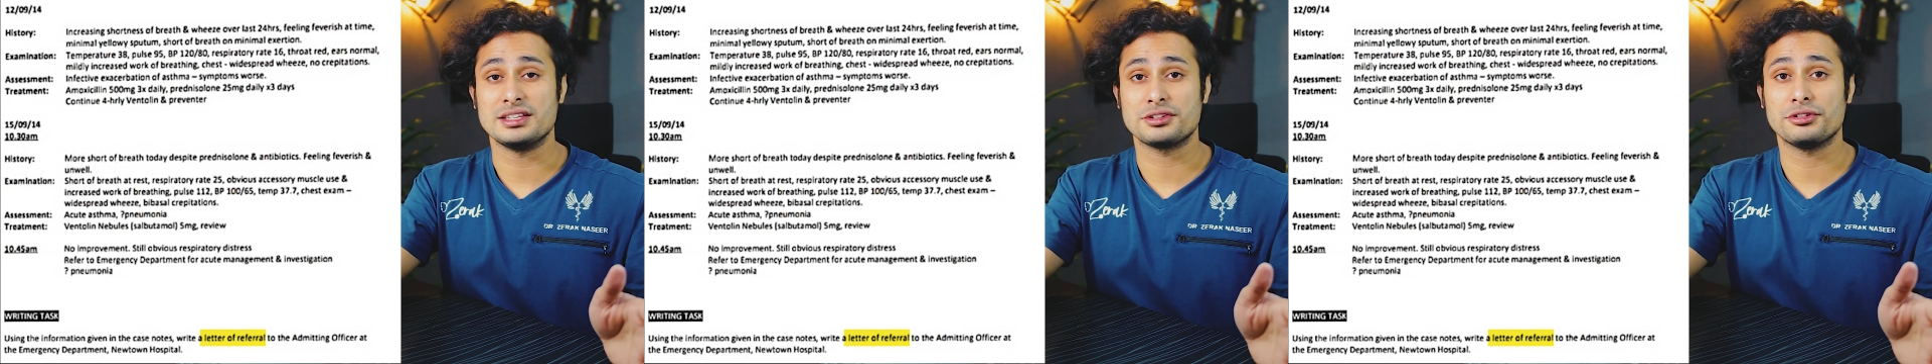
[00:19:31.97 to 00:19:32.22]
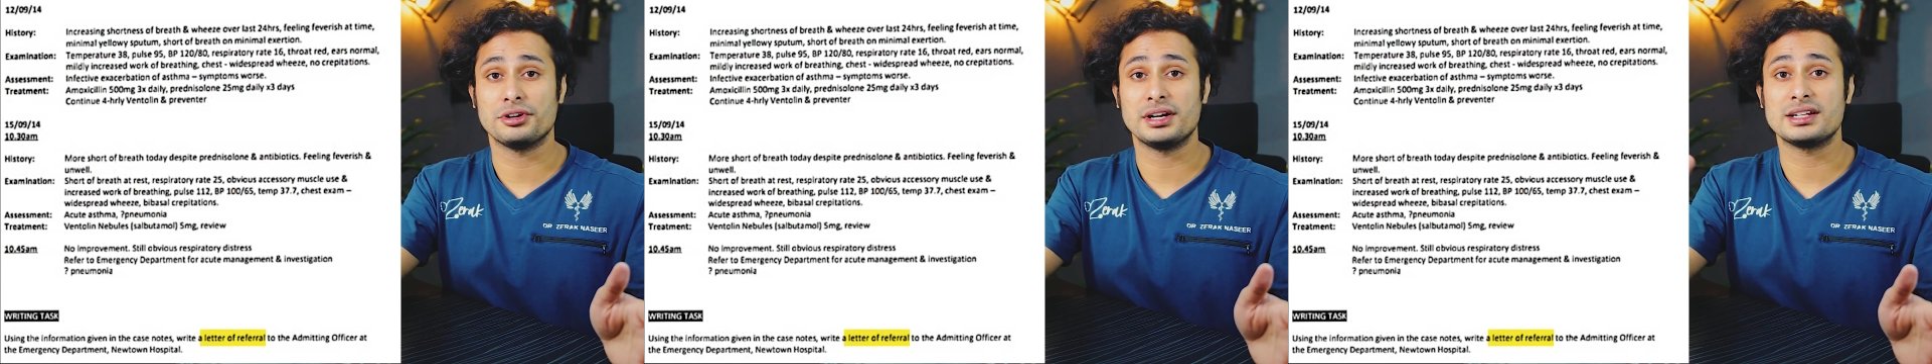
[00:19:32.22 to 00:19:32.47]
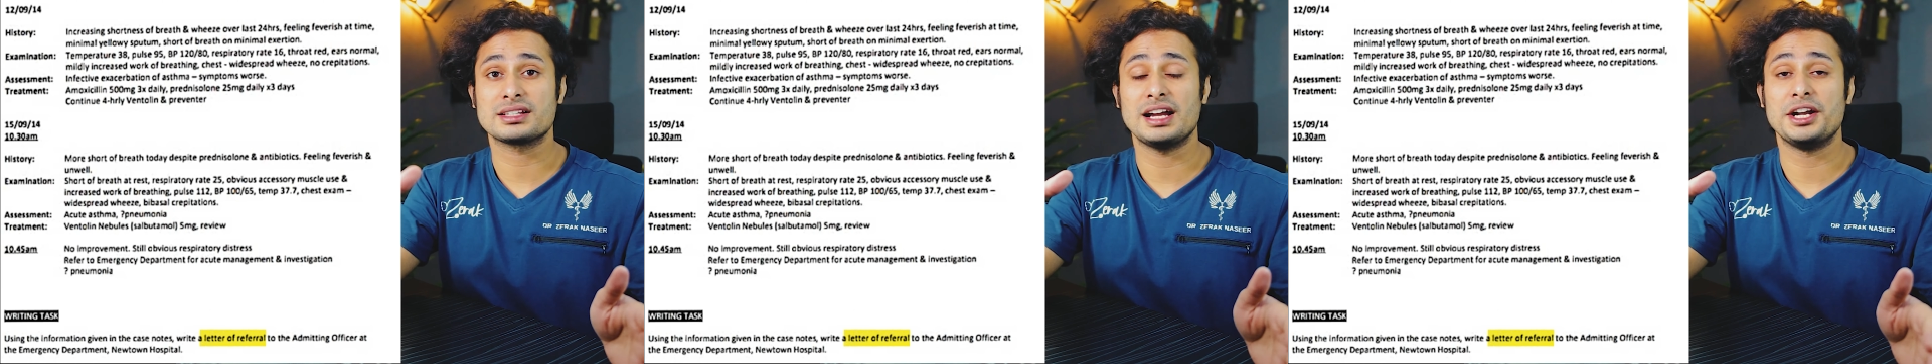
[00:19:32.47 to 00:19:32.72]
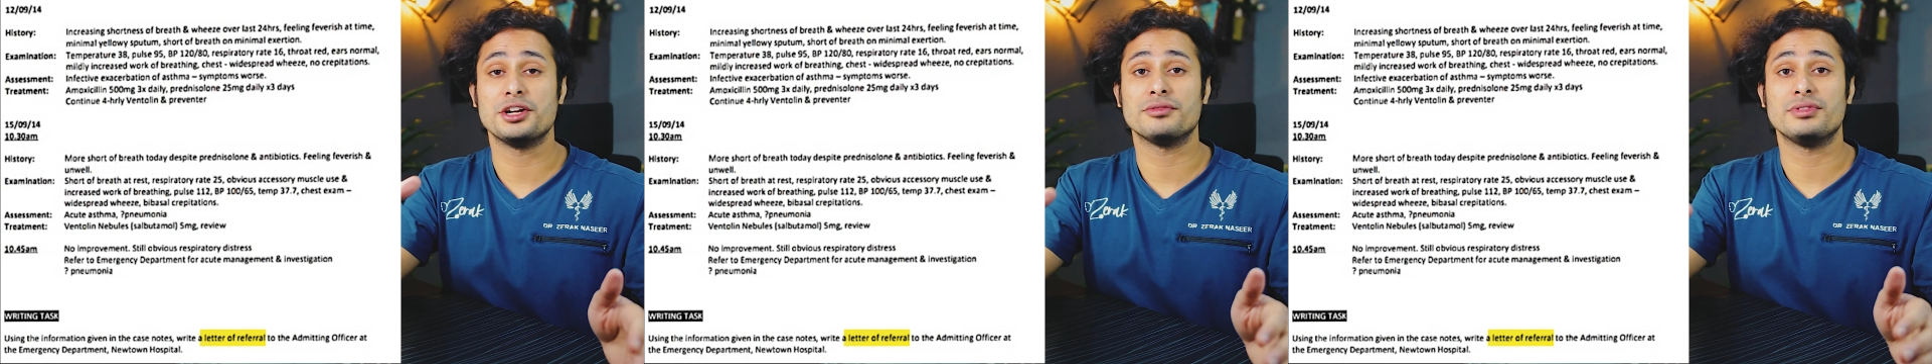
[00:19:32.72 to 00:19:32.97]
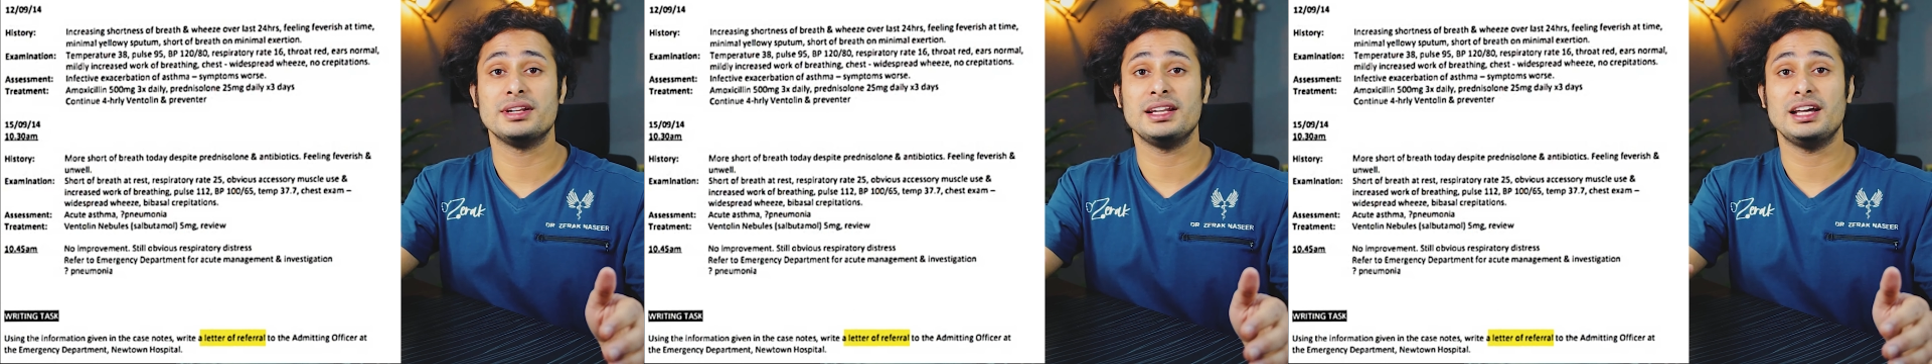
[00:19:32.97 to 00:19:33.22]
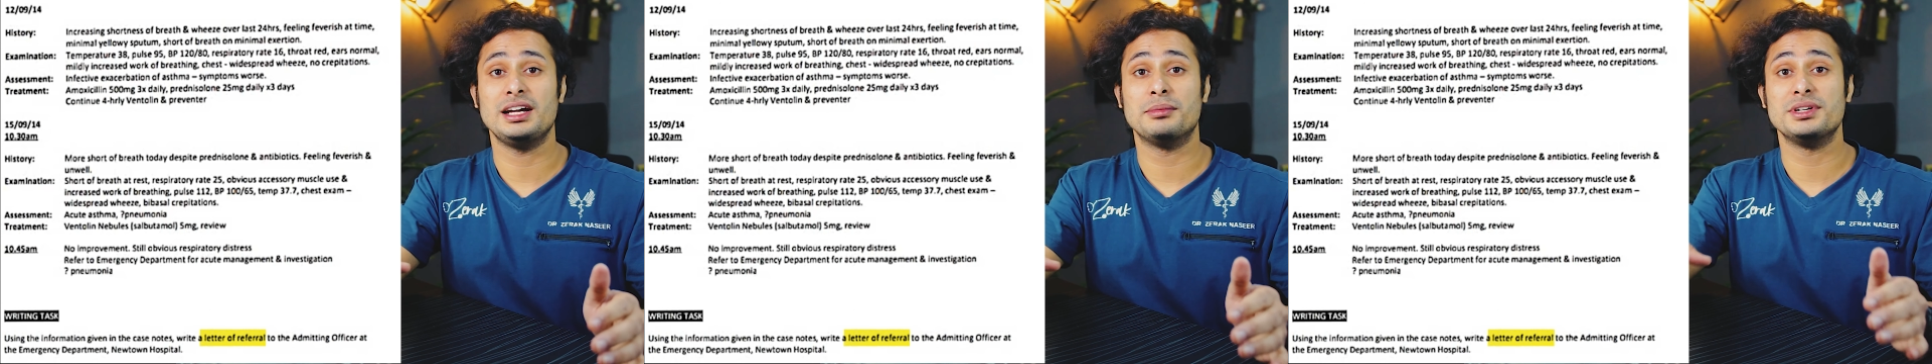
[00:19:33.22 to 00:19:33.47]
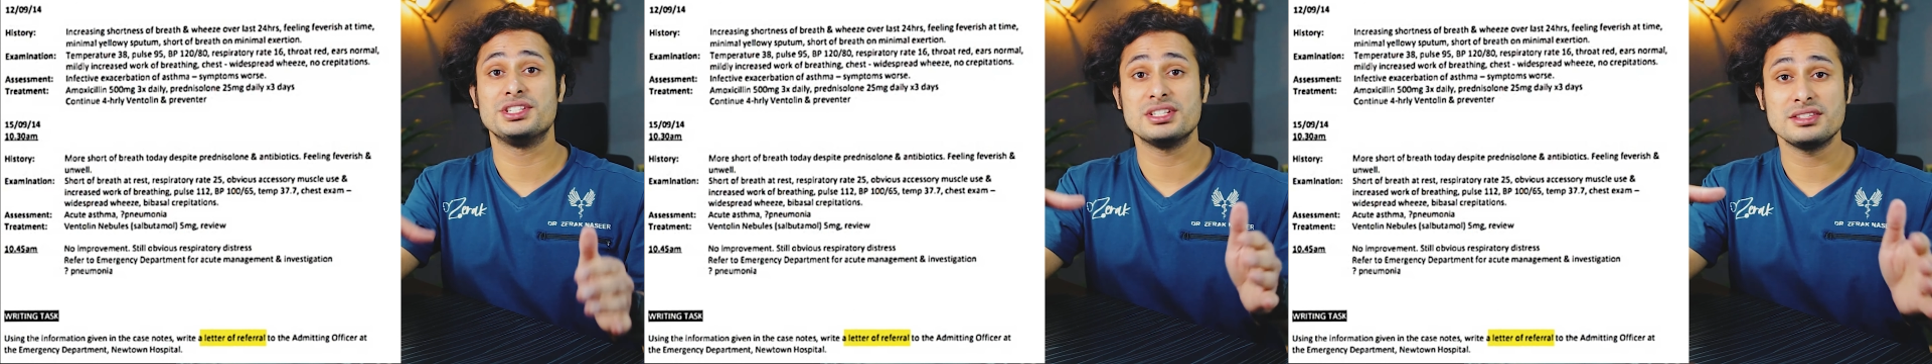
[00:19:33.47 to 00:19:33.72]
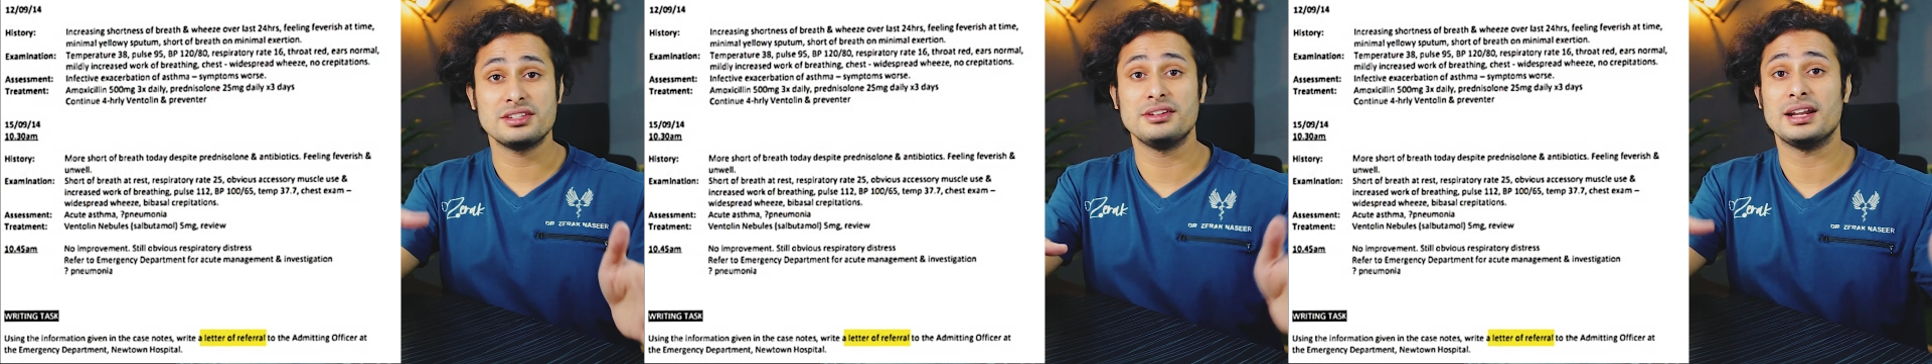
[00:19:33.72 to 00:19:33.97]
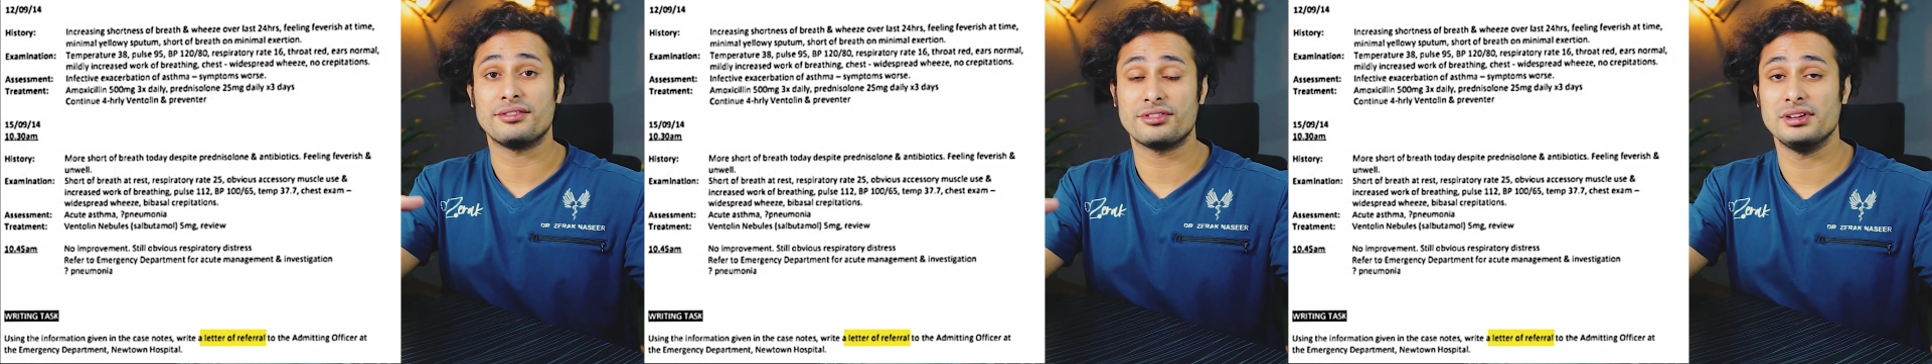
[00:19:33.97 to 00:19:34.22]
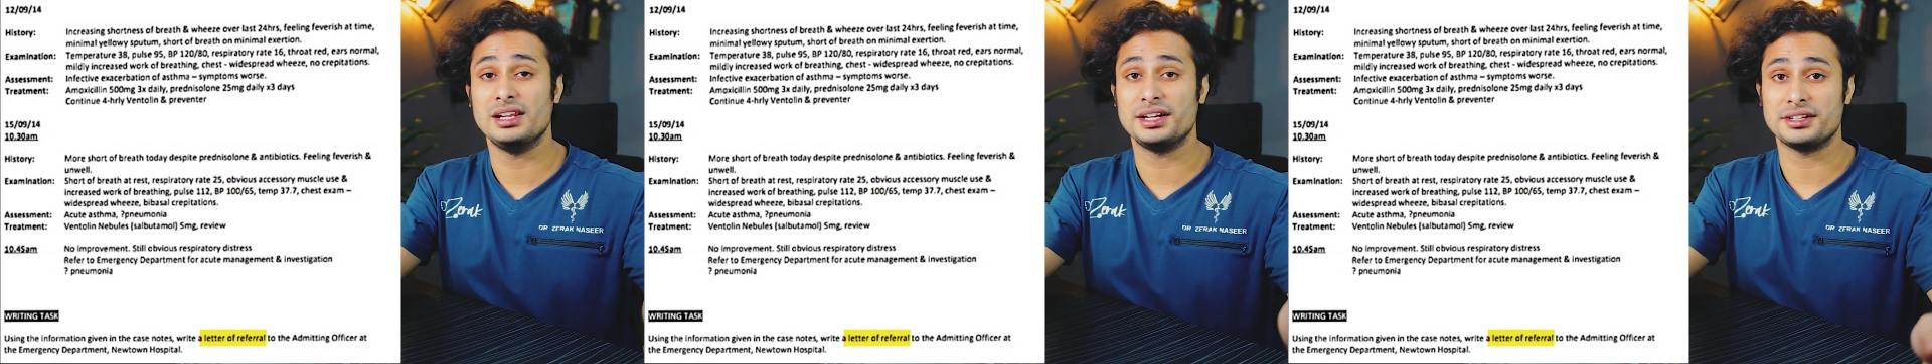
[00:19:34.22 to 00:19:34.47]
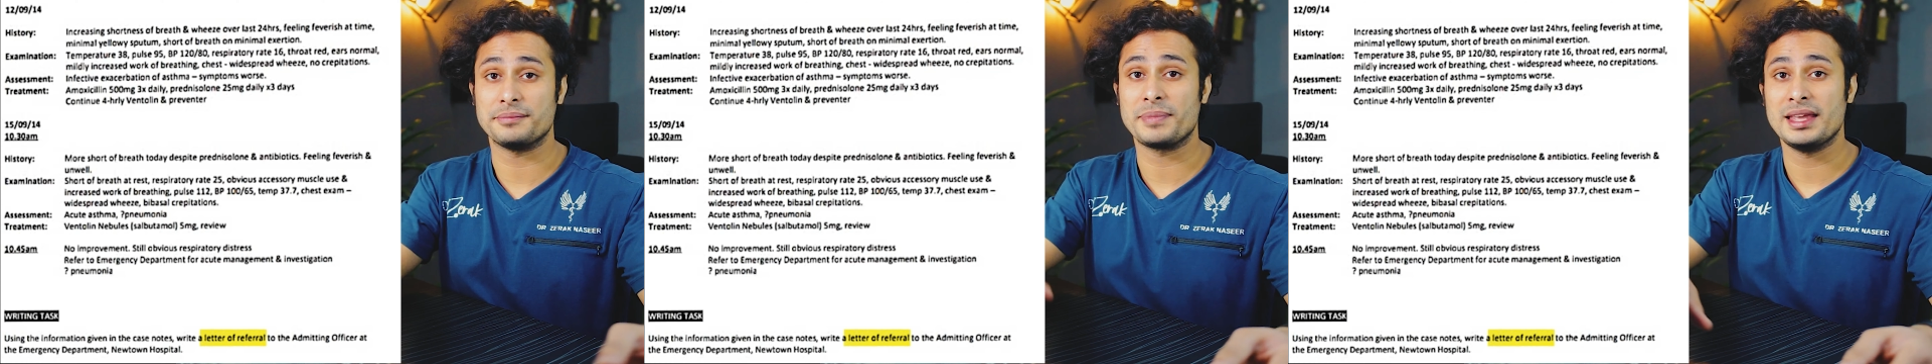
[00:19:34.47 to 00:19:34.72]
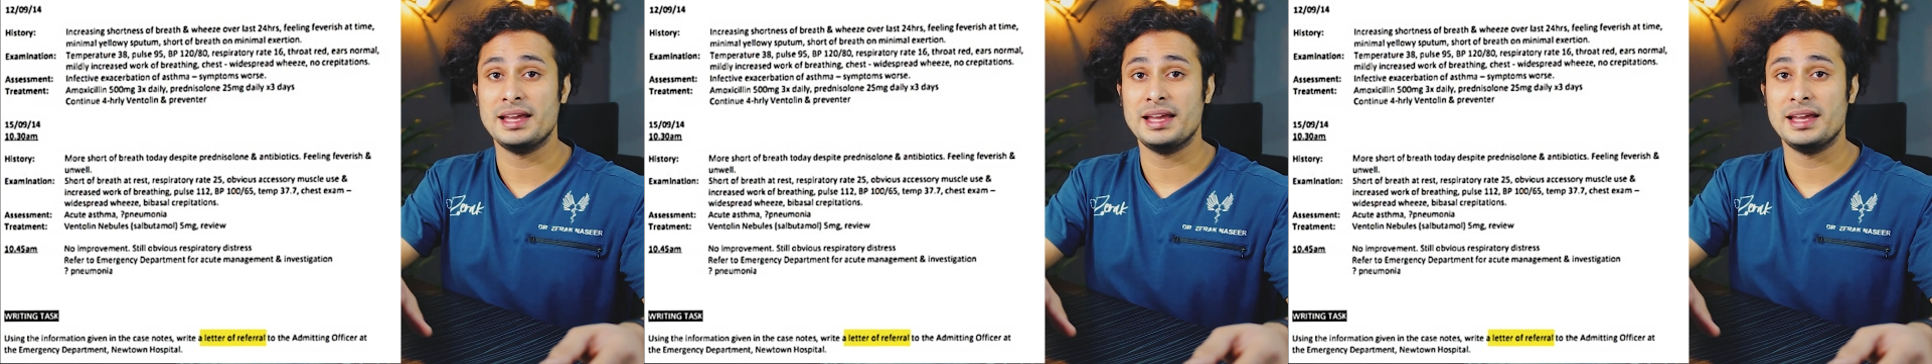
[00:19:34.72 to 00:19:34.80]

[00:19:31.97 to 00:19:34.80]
So it's kind of an emergency referral letter.